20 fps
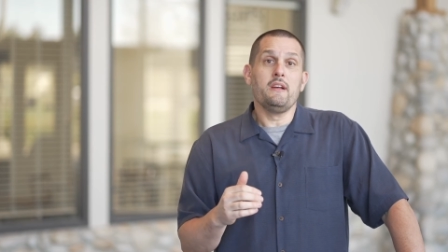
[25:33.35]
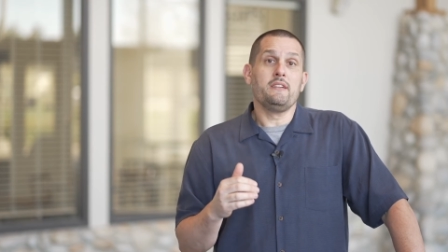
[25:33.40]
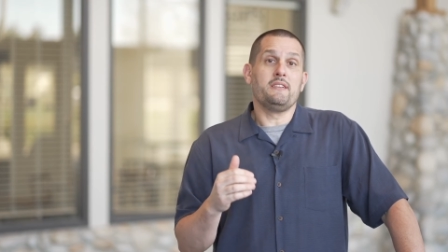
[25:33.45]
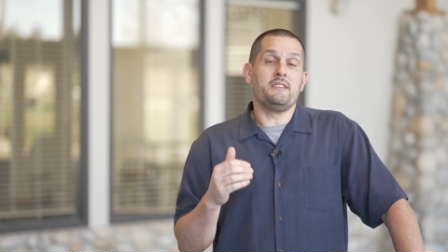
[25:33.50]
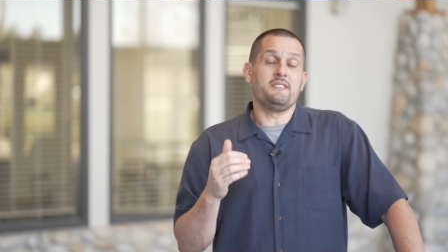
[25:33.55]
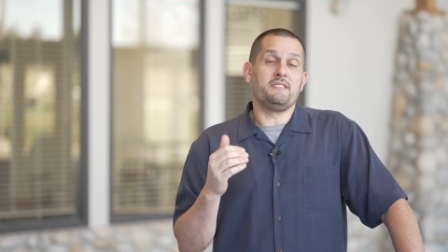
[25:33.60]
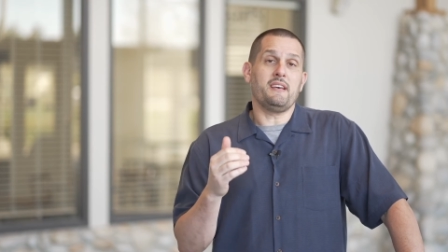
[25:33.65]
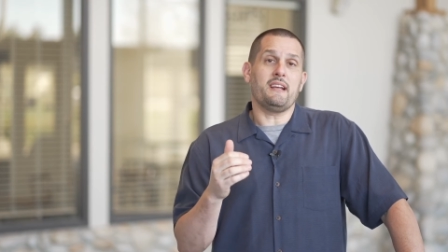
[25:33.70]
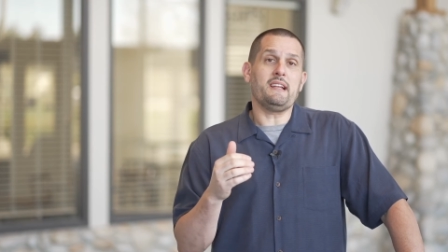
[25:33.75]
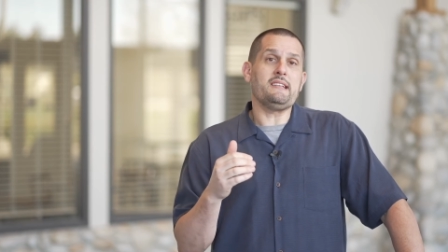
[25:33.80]
to
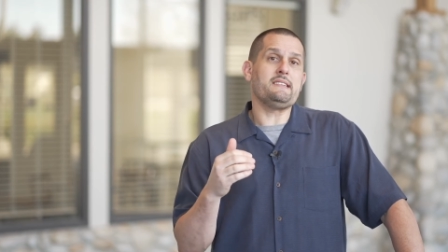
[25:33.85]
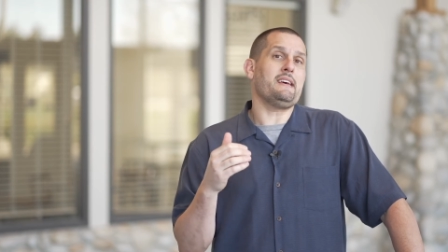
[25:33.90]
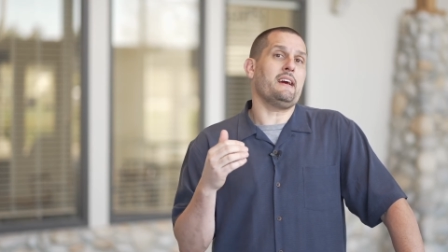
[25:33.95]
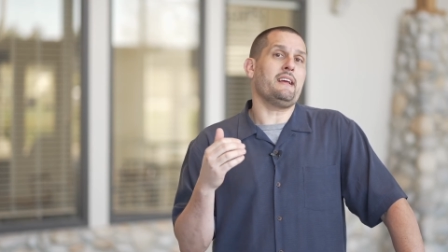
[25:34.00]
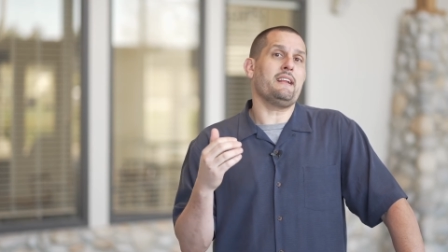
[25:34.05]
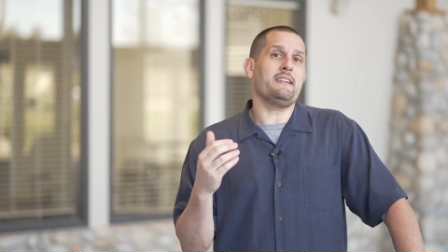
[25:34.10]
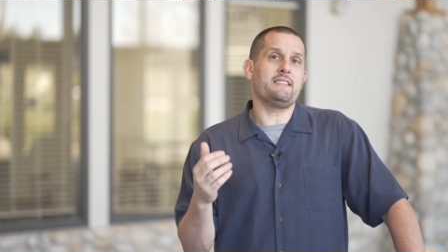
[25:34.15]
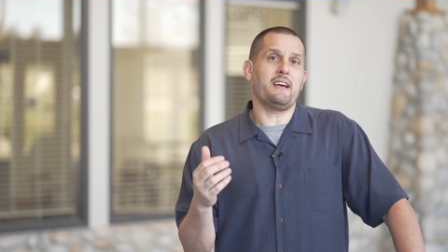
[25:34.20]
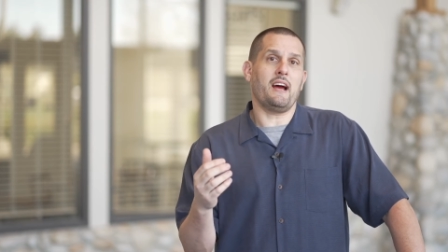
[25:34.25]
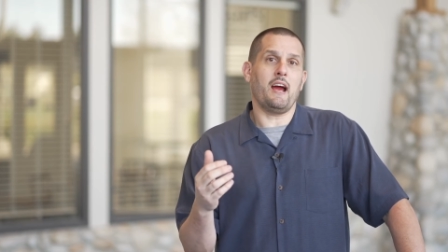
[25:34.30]
set aside
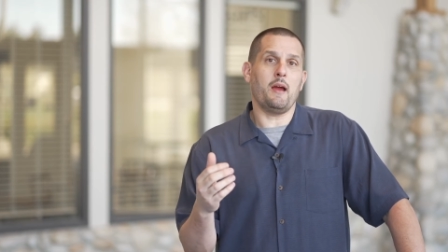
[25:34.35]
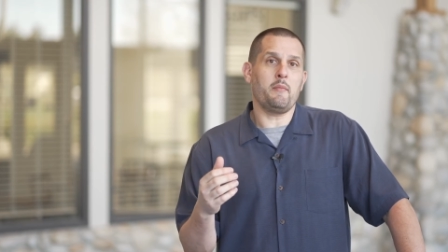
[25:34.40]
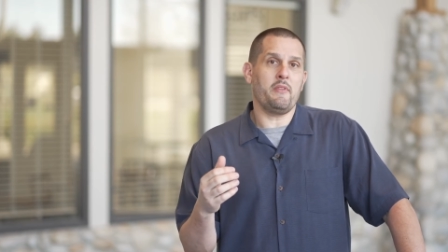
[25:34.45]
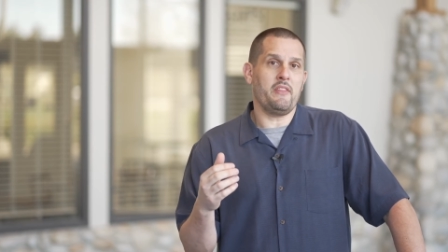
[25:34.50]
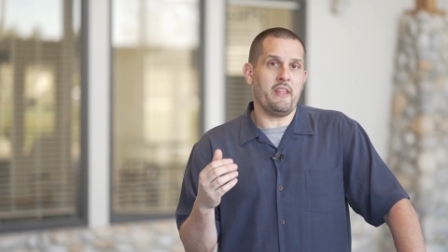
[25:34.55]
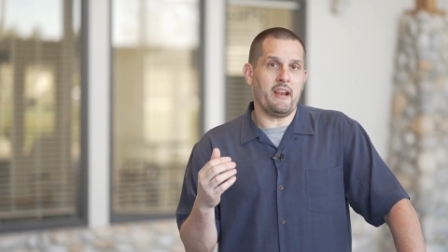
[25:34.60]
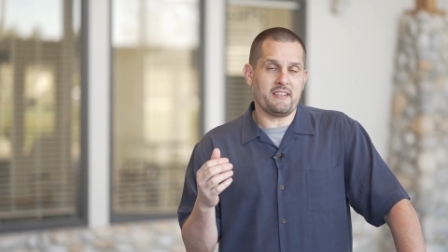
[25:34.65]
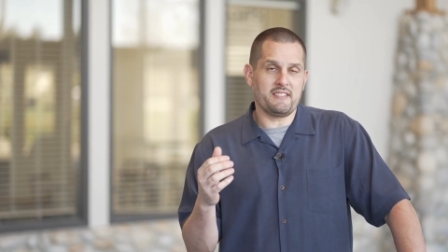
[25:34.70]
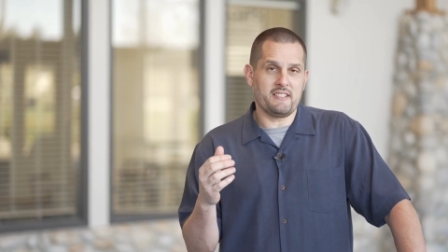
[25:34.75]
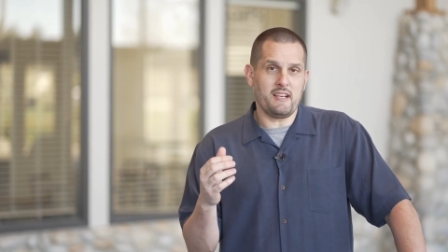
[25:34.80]
a time in
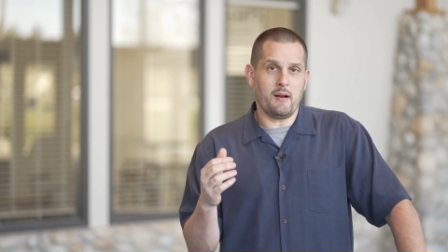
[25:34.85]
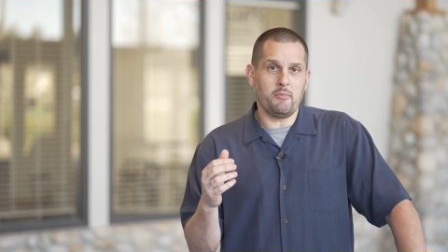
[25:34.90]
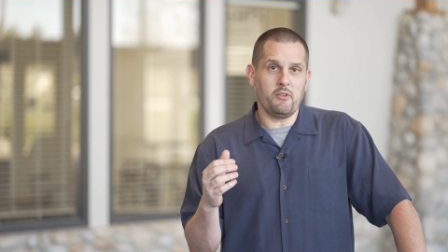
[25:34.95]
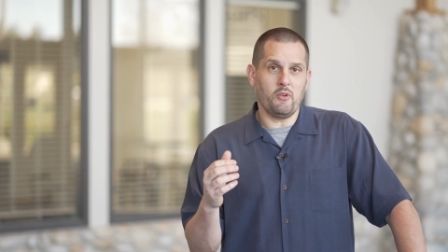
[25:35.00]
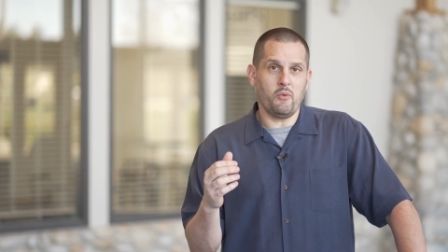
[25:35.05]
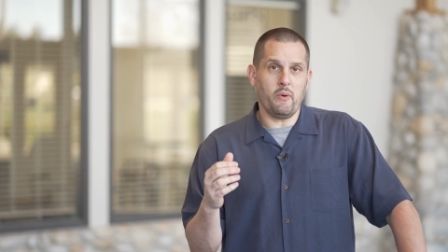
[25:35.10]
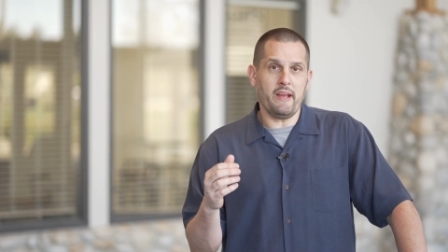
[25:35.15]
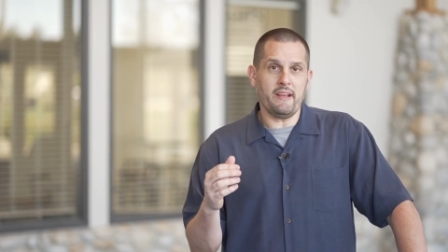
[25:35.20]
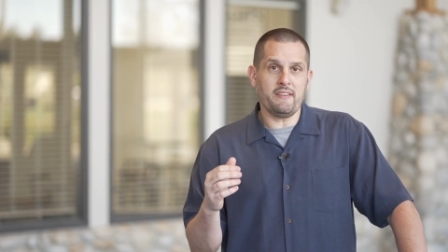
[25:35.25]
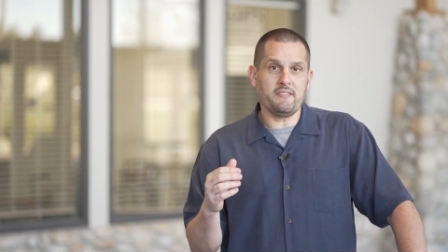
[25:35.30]
the next couple
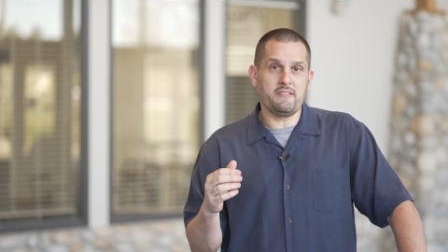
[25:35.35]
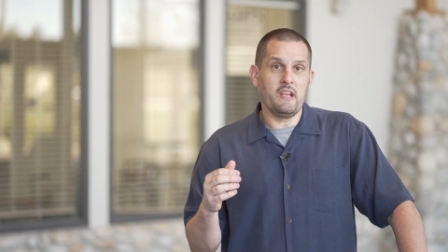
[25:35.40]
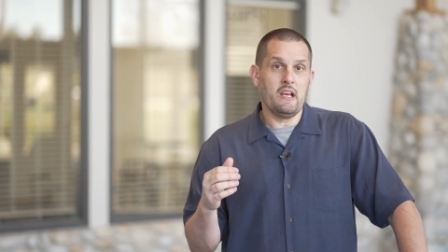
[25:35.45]
of weeks